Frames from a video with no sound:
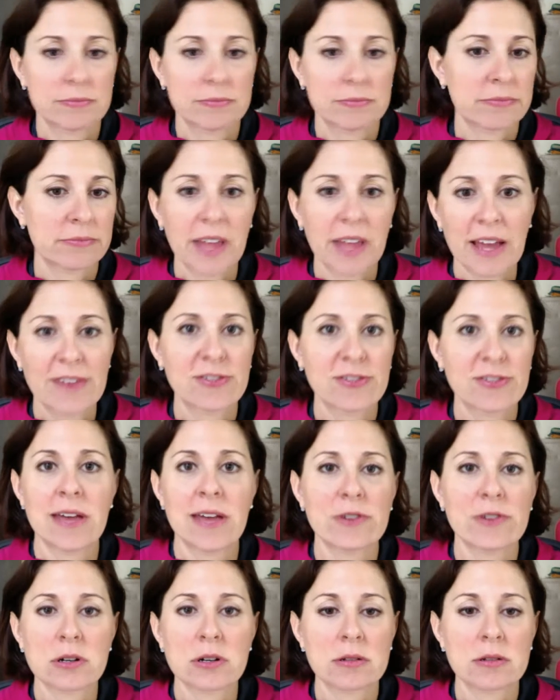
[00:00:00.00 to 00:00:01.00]

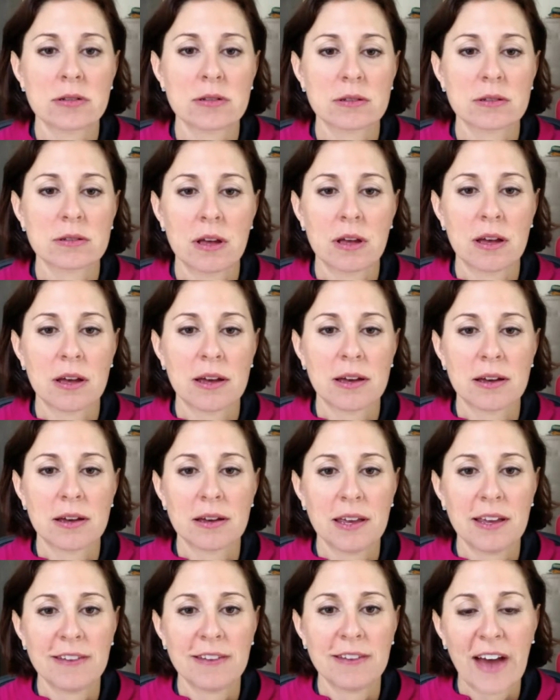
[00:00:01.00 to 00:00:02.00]
lifesavers
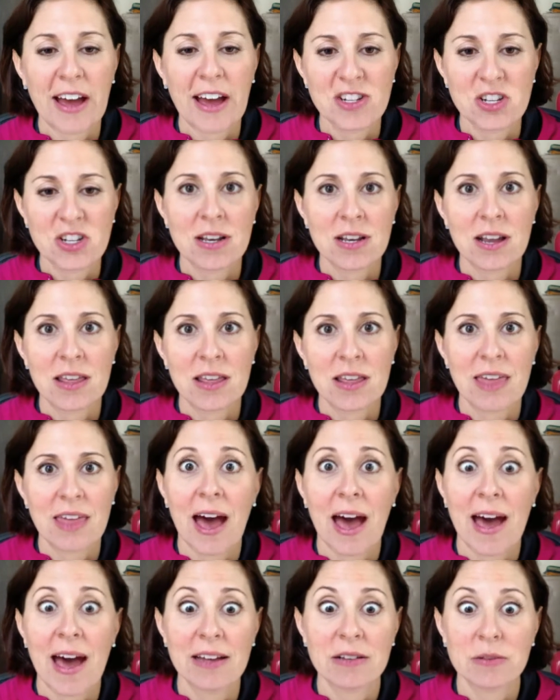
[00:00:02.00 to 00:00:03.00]
in fashion
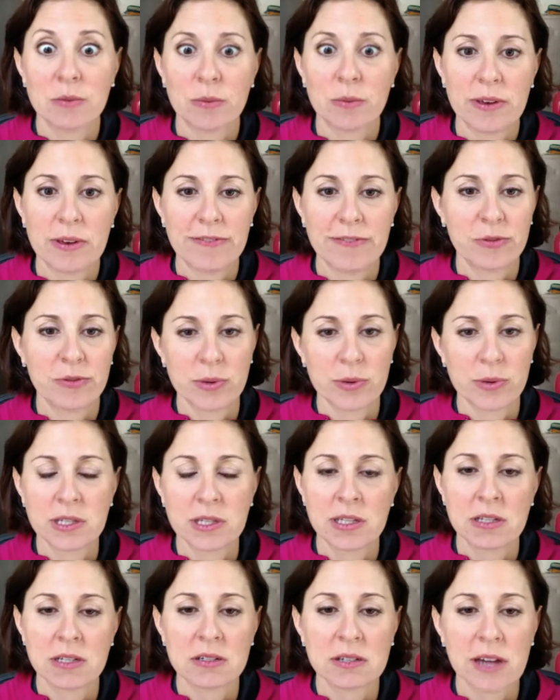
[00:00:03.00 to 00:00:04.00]
that we've
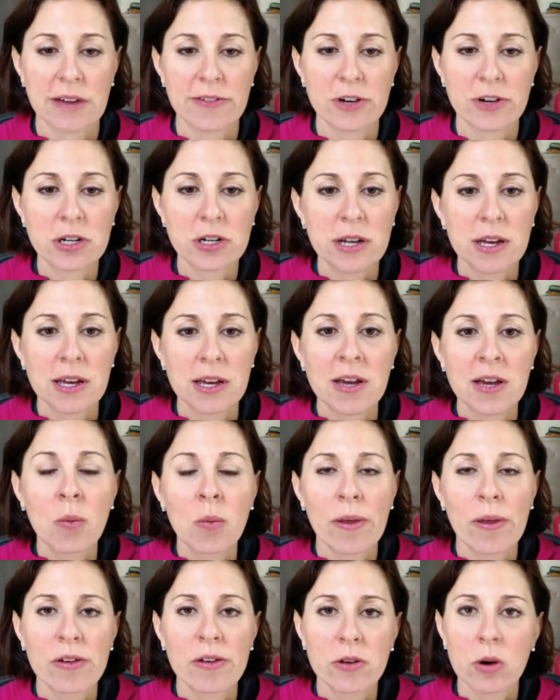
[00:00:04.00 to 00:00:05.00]
recently discovered,
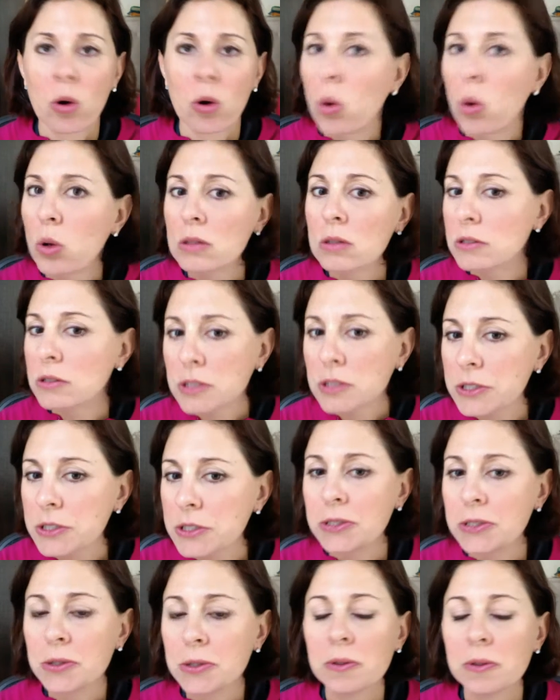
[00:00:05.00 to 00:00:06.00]
whether they're old or
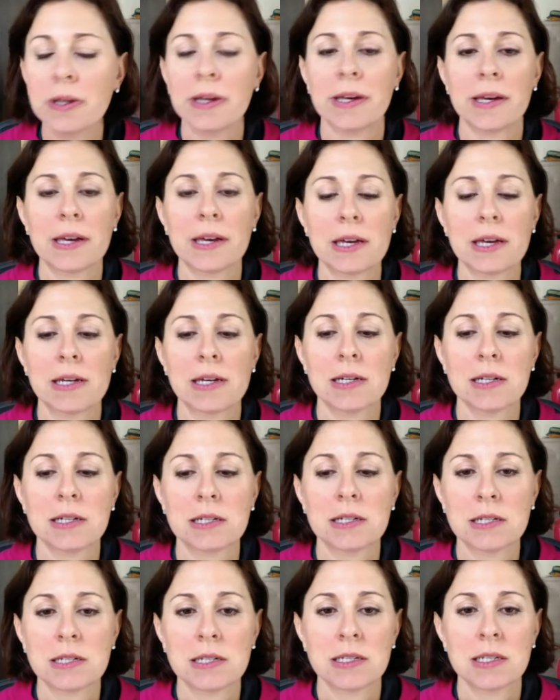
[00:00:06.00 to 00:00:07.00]
new,
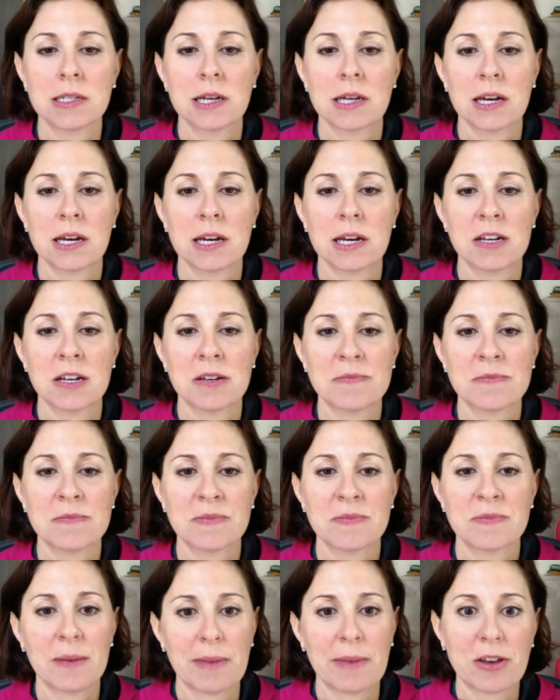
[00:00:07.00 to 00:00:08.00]
and
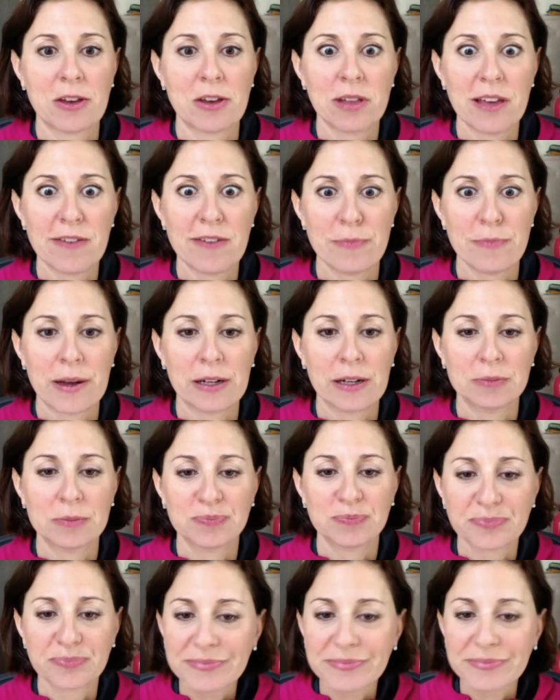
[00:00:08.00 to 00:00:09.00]
that make your life better.
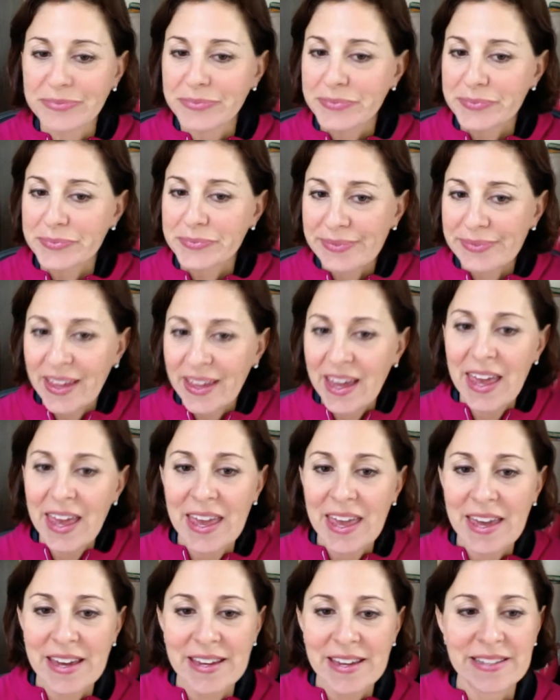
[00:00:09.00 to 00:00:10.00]

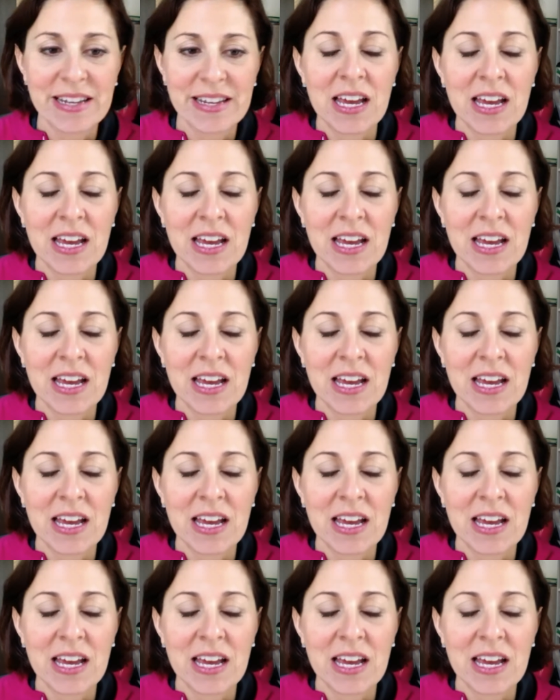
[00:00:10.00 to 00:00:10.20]
And